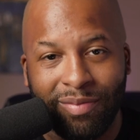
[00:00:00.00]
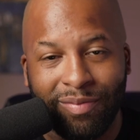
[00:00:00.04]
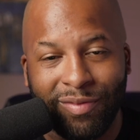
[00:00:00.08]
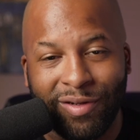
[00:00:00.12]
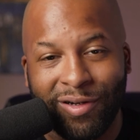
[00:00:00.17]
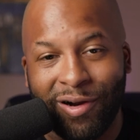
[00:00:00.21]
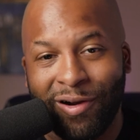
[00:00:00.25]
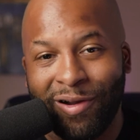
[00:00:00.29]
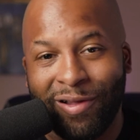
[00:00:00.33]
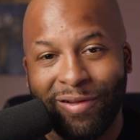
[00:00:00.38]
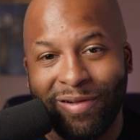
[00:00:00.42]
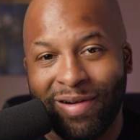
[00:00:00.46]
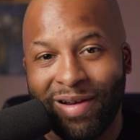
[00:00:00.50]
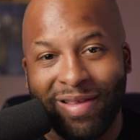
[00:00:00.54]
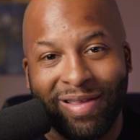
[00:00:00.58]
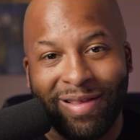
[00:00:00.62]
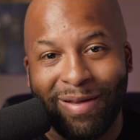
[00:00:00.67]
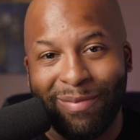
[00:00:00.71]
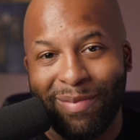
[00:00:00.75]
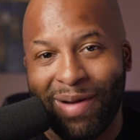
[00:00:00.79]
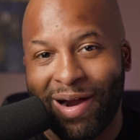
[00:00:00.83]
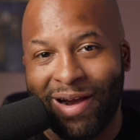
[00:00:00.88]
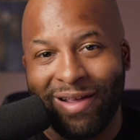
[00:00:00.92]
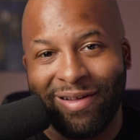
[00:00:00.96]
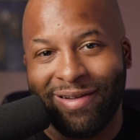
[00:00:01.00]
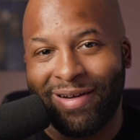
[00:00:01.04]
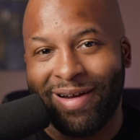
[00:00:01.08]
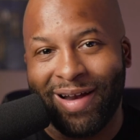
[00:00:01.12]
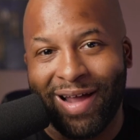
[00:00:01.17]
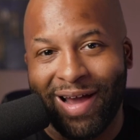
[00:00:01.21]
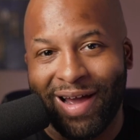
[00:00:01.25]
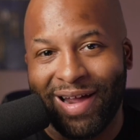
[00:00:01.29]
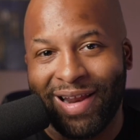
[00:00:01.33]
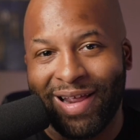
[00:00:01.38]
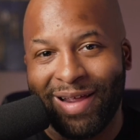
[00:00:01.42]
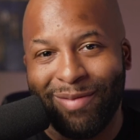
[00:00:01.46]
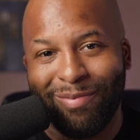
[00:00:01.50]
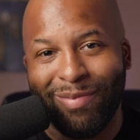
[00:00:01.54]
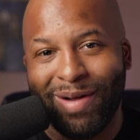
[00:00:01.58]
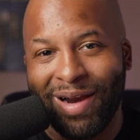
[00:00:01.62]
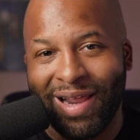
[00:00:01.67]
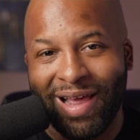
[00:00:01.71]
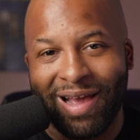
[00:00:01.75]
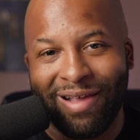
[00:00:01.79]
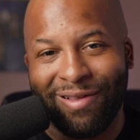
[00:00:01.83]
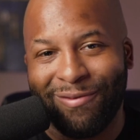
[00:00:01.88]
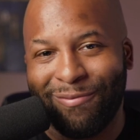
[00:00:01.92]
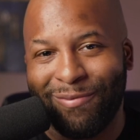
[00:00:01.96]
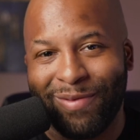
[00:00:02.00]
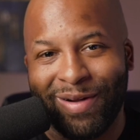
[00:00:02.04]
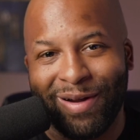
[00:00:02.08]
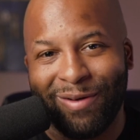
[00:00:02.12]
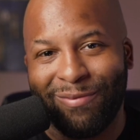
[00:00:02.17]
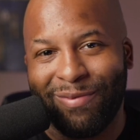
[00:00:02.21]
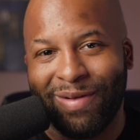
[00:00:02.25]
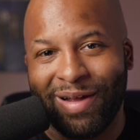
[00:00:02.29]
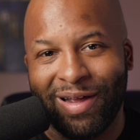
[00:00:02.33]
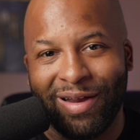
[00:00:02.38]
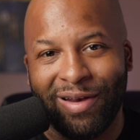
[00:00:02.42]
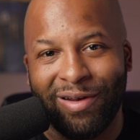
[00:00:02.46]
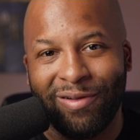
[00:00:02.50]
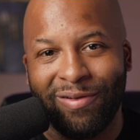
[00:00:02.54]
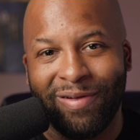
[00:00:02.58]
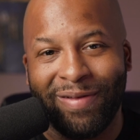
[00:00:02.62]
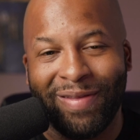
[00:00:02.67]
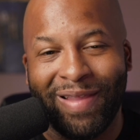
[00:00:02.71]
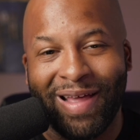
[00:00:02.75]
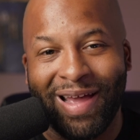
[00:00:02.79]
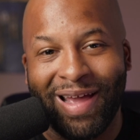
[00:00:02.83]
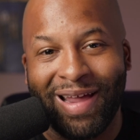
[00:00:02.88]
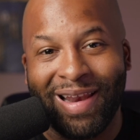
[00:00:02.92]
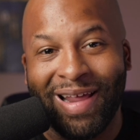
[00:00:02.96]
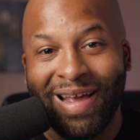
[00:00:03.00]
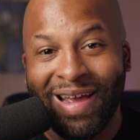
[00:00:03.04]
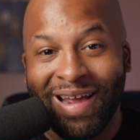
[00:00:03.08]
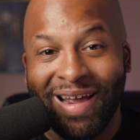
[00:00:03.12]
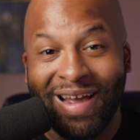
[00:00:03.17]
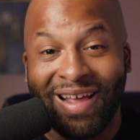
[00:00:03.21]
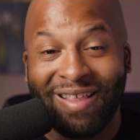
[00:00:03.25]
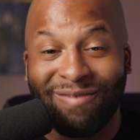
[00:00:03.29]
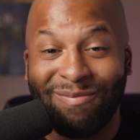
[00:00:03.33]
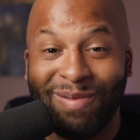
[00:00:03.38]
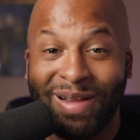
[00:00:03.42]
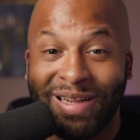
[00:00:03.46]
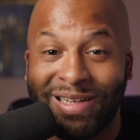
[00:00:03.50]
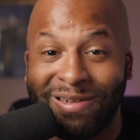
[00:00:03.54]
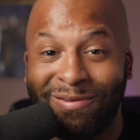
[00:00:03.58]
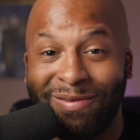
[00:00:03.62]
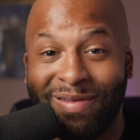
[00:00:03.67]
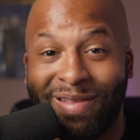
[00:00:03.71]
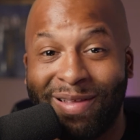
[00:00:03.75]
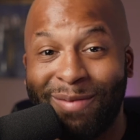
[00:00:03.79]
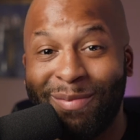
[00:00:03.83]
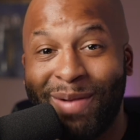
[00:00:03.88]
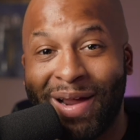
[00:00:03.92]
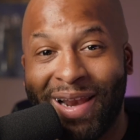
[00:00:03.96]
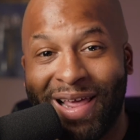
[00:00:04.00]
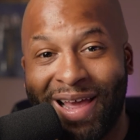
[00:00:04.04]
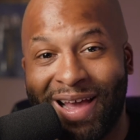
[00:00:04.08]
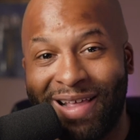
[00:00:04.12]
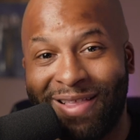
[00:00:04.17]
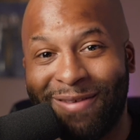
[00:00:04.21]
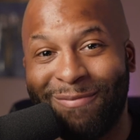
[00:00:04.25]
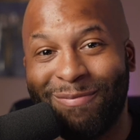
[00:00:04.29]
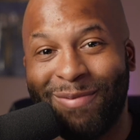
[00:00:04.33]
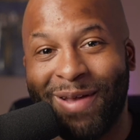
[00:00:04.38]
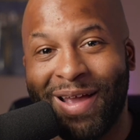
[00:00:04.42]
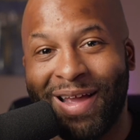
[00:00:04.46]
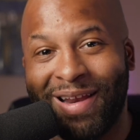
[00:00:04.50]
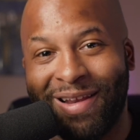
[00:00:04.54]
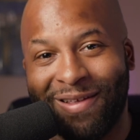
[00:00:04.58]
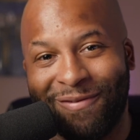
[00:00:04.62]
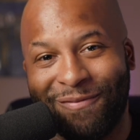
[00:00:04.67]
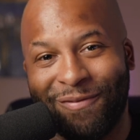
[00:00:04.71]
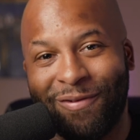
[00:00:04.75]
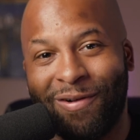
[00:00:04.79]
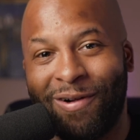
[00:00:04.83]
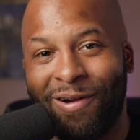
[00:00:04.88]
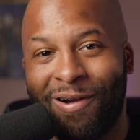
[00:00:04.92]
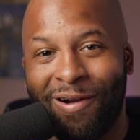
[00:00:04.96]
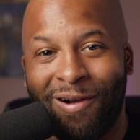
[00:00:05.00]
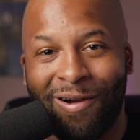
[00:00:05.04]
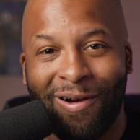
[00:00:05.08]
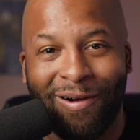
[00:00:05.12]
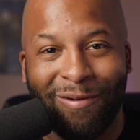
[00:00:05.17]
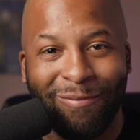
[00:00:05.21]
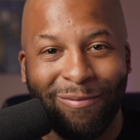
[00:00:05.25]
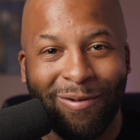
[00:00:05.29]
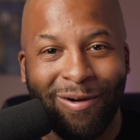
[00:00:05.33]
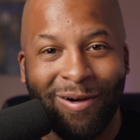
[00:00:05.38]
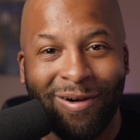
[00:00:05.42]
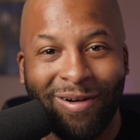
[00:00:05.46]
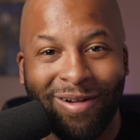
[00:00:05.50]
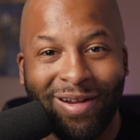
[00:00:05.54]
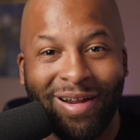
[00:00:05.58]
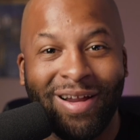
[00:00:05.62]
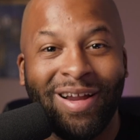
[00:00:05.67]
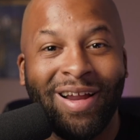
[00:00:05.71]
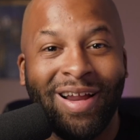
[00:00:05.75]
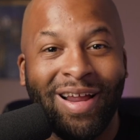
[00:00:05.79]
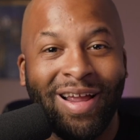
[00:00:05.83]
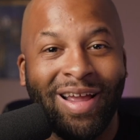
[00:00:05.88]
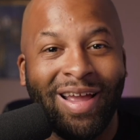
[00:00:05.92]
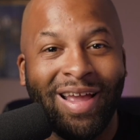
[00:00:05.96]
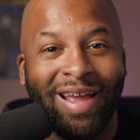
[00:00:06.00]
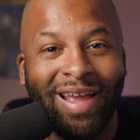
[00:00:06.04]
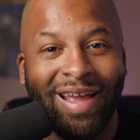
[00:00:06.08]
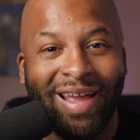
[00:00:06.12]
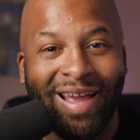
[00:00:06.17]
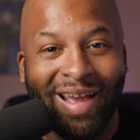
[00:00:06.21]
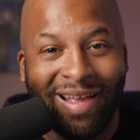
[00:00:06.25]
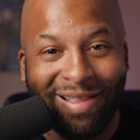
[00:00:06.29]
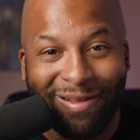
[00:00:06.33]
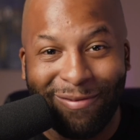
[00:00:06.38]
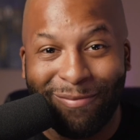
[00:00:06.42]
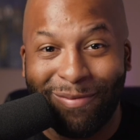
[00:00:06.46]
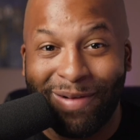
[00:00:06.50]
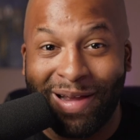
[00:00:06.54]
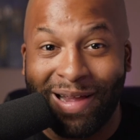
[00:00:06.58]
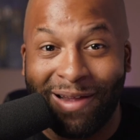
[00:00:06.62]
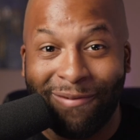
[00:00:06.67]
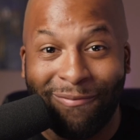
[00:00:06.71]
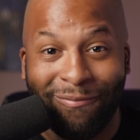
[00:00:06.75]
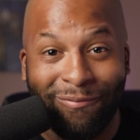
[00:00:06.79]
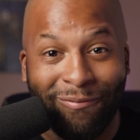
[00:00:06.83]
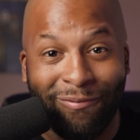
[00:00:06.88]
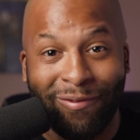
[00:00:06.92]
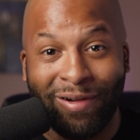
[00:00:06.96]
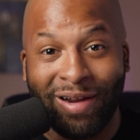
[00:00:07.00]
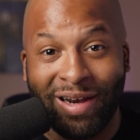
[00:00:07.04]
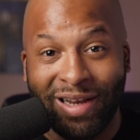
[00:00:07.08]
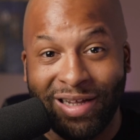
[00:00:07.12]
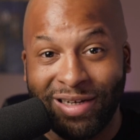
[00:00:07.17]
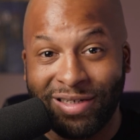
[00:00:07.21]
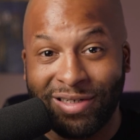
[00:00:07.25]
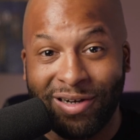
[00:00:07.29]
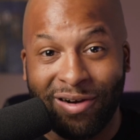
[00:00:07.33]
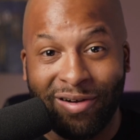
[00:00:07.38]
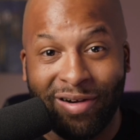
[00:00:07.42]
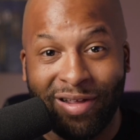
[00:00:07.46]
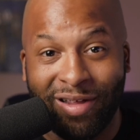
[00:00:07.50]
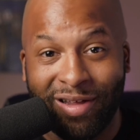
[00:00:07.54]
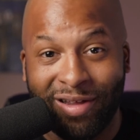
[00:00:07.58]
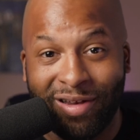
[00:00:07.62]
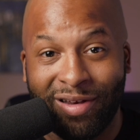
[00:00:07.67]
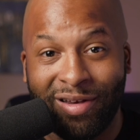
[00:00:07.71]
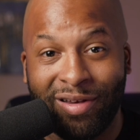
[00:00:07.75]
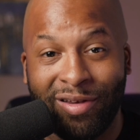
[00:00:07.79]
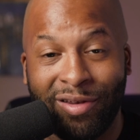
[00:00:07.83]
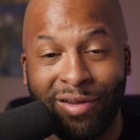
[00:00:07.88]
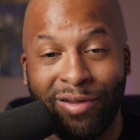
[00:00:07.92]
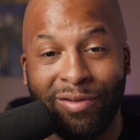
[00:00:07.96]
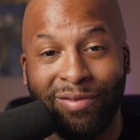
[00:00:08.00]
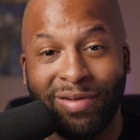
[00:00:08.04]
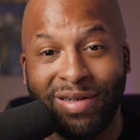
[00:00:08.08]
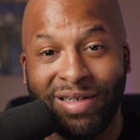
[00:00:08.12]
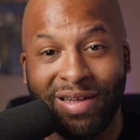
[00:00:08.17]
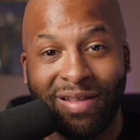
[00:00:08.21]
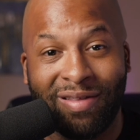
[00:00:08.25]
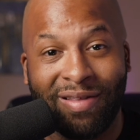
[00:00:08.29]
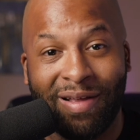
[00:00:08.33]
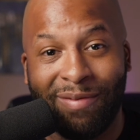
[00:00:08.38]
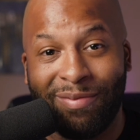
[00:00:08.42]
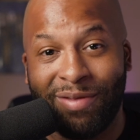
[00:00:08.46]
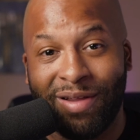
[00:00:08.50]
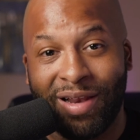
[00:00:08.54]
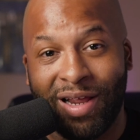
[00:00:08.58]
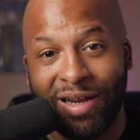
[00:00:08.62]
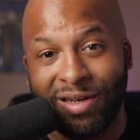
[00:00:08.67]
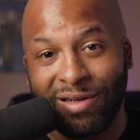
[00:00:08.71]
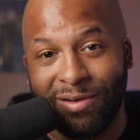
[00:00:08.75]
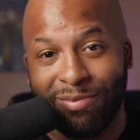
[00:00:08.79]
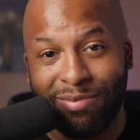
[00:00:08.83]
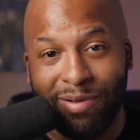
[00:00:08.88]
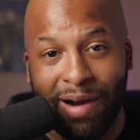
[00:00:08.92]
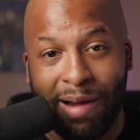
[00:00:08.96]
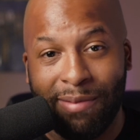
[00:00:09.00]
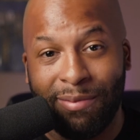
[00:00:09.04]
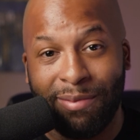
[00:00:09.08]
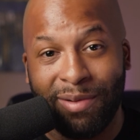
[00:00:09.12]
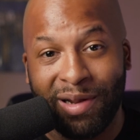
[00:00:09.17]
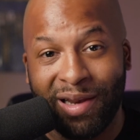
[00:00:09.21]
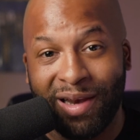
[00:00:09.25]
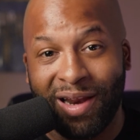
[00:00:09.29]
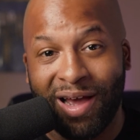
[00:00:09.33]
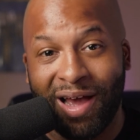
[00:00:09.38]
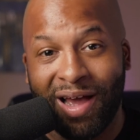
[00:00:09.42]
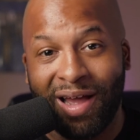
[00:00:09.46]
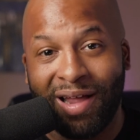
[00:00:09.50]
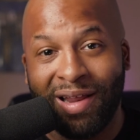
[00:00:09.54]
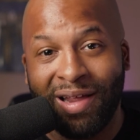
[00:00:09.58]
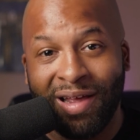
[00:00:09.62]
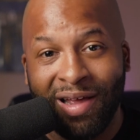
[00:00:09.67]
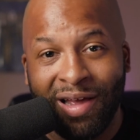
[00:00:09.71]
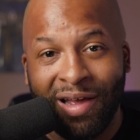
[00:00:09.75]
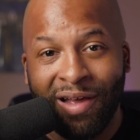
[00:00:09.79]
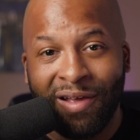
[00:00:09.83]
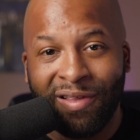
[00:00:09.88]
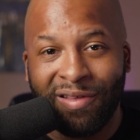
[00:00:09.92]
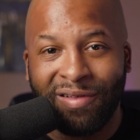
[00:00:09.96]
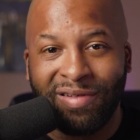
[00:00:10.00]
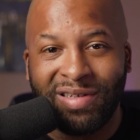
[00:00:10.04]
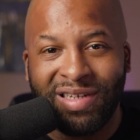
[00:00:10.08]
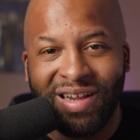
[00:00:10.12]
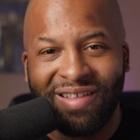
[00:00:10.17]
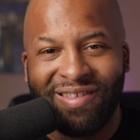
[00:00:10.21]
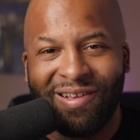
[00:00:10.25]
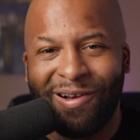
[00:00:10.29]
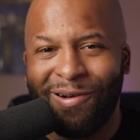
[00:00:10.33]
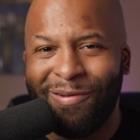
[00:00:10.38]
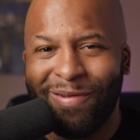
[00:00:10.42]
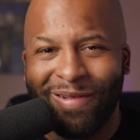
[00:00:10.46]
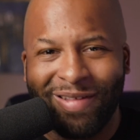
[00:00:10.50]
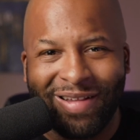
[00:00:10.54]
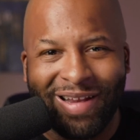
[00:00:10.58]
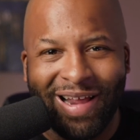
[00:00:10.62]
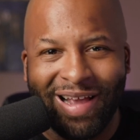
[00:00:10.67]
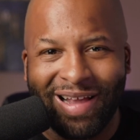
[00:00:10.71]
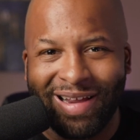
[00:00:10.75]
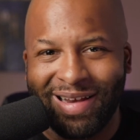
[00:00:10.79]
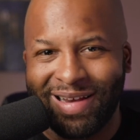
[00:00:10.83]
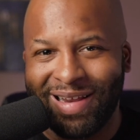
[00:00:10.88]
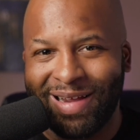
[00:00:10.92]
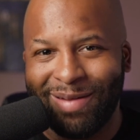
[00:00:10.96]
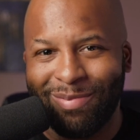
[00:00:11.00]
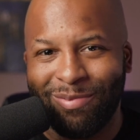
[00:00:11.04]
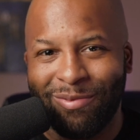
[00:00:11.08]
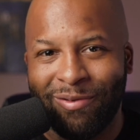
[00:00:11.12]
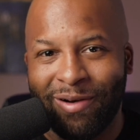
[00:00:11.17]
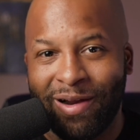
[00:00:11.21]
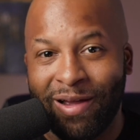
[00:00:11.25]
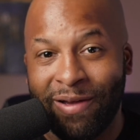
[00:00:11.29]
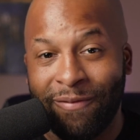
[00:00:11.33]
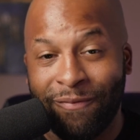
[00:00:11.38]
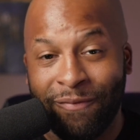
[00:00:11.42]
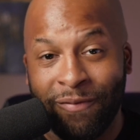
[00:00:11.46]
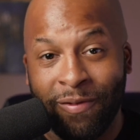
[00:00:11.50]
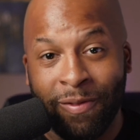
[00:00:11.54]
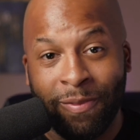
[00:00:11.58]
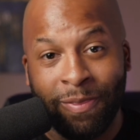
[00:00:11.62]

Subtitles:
turn you into somebody you're not. And money has a weird way of doing that, especially when somebody hasn't paid us for our hard work. It has a way of really turning you into something that you're probably not. So just always take a deep breath